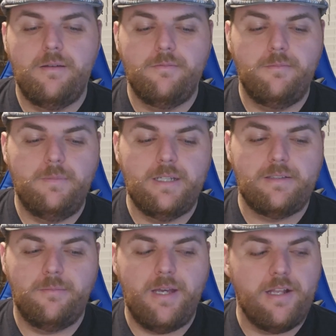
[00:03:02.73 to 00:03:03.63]

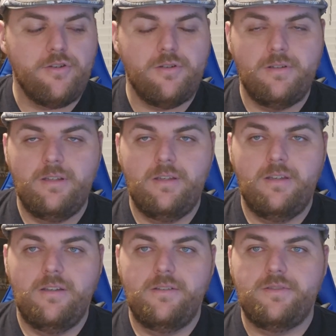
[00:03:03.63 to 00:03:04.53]
mix and match
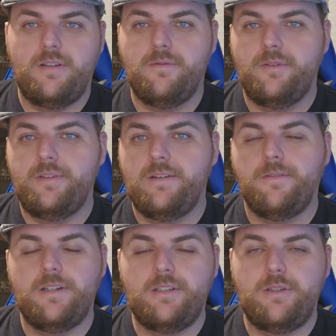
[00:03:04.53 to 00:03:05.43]
several
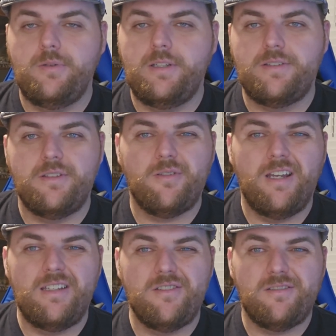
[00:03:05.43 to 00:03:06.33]
different units to
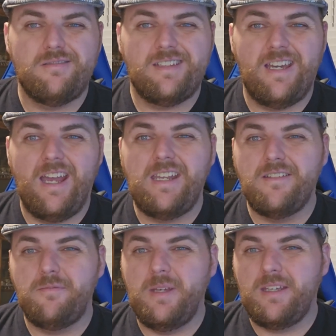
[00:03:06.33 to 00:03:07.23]
try and just kind
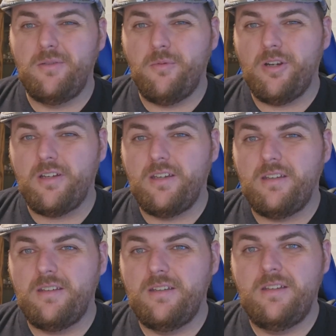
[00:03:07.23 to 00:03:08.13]
of make it work.
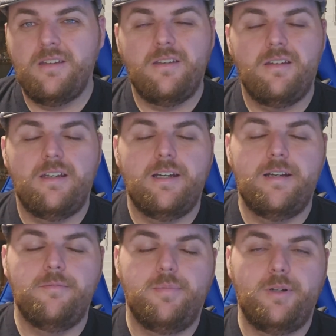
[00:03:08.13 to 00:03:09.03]

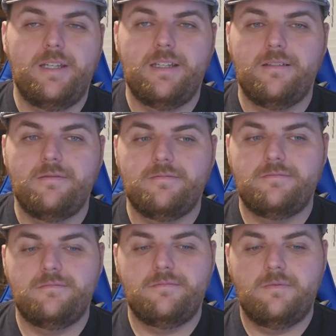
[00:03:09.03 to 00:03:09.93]
Putting
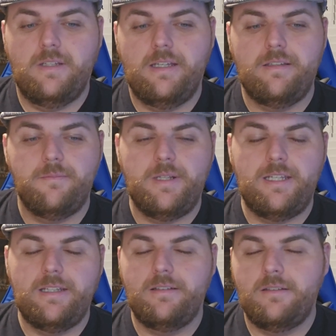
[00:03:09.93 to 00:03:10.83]
as
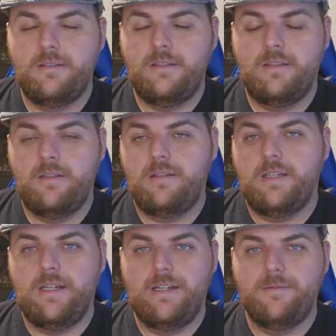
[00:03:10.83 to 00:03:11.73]
many
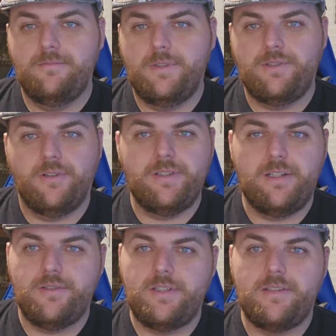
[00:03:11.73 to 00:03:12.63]
assault
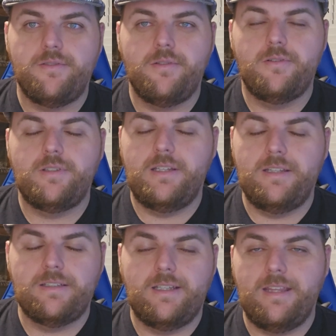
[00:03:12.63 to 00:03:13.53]
intercessors and
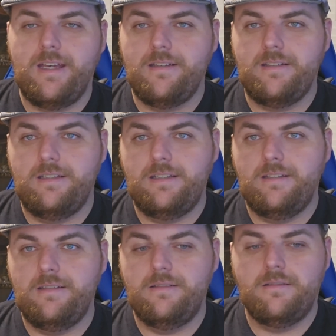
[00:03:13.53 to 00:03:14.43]
things like that
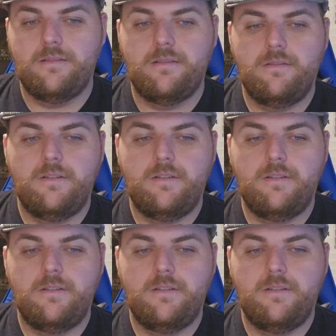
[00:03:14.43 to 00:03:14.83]
in